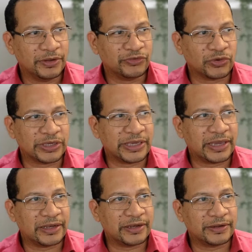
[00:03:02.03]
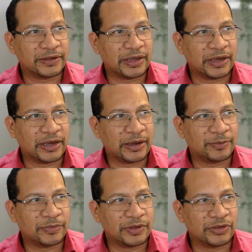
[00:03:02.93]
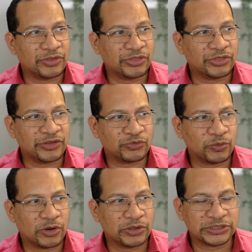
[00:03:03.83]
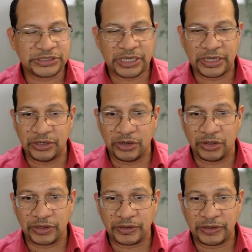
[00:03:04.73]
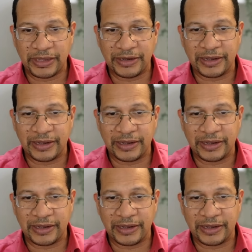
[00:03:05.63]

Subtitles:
again, this was another headline